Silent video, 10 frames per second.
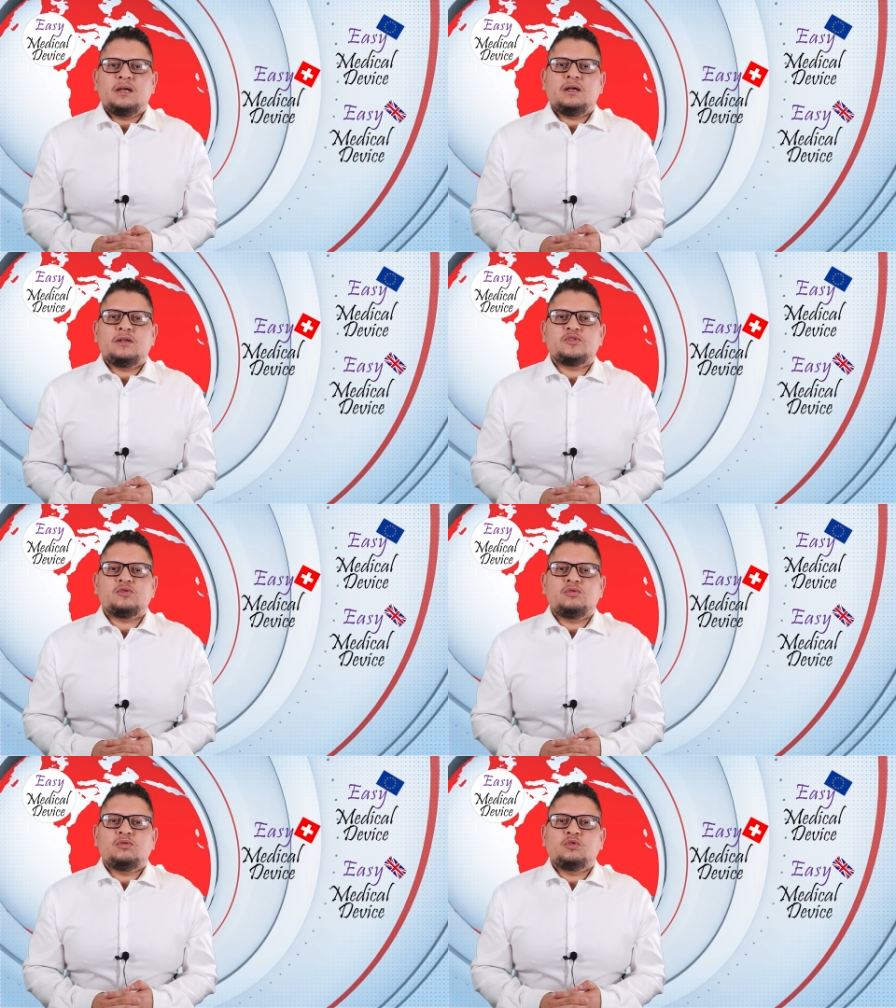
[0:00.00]
Uh,
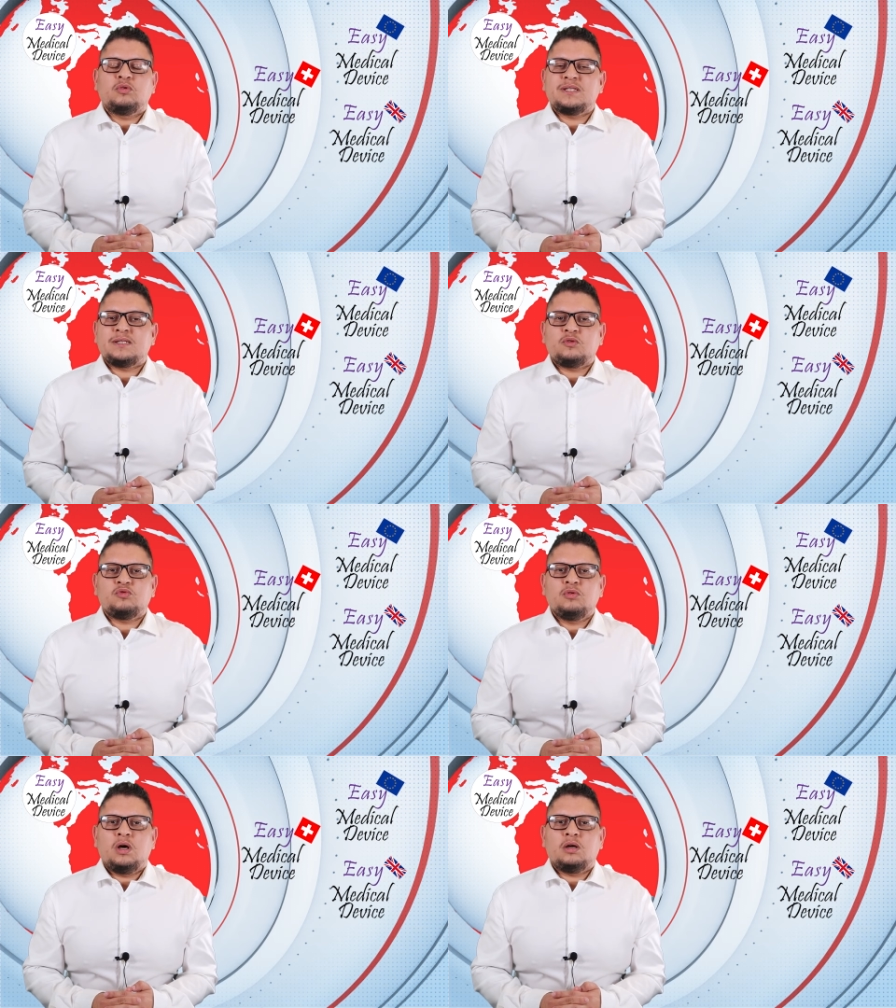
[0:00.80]
so don't hesitate
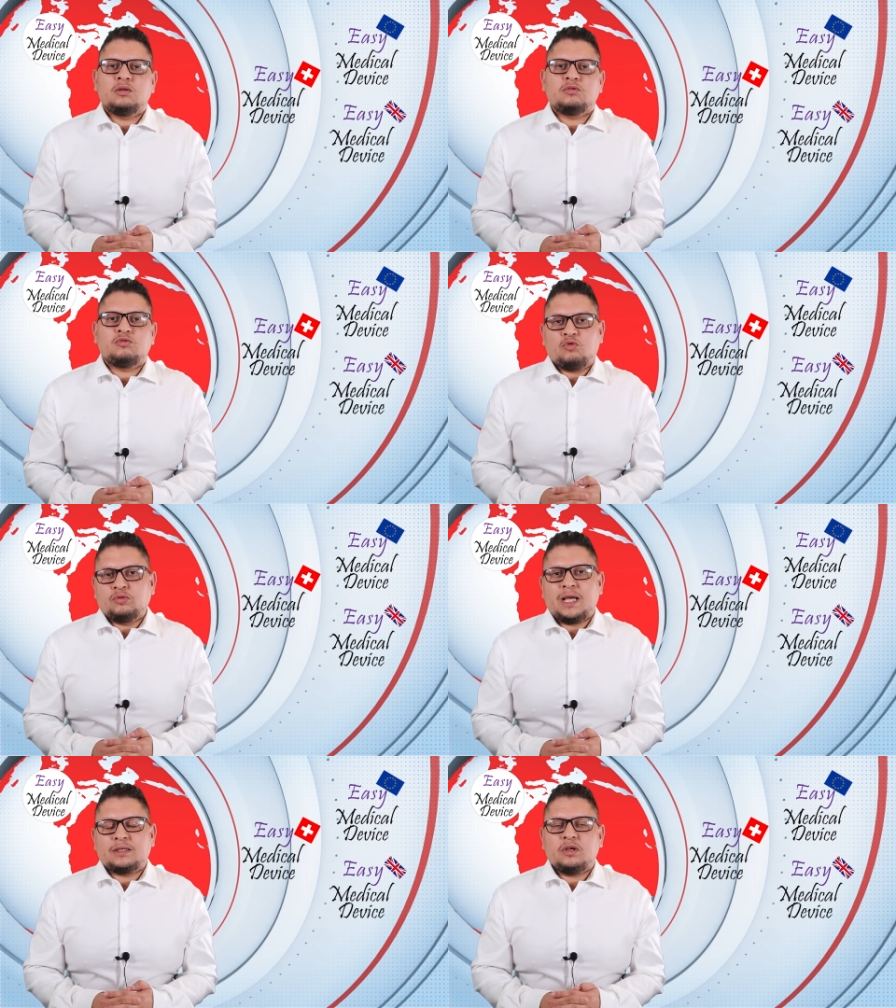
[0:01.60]
to uh,
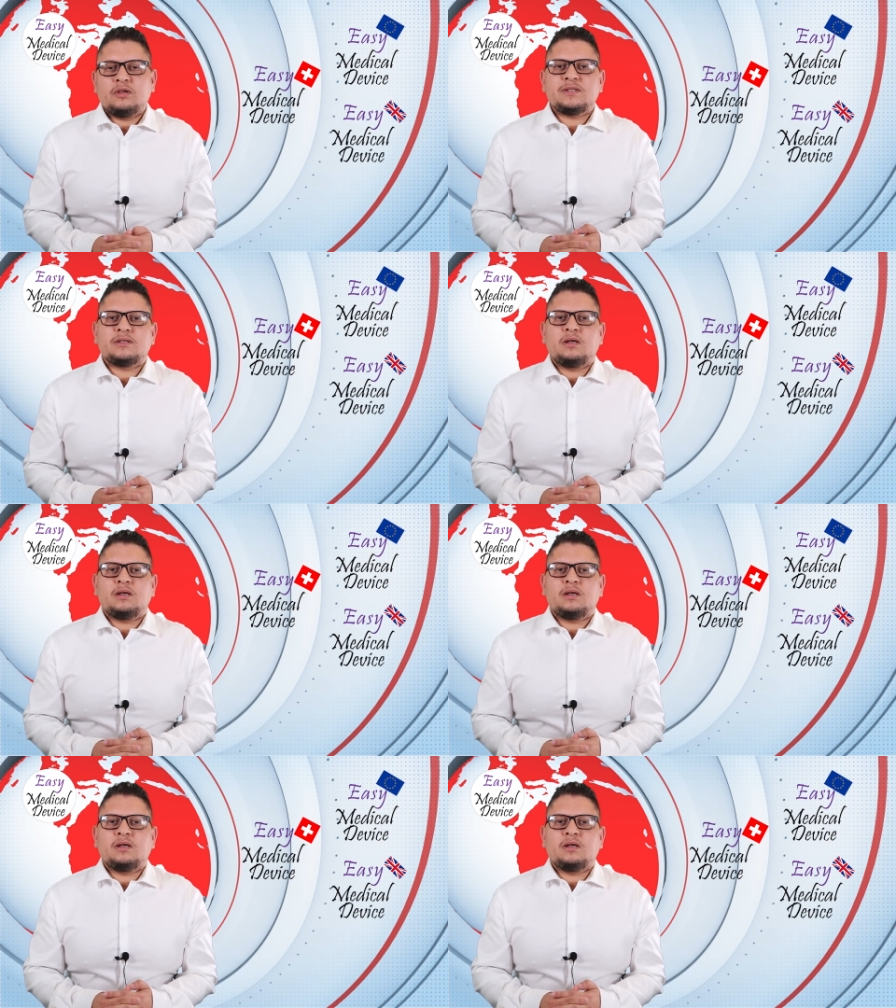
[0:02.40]
contact us.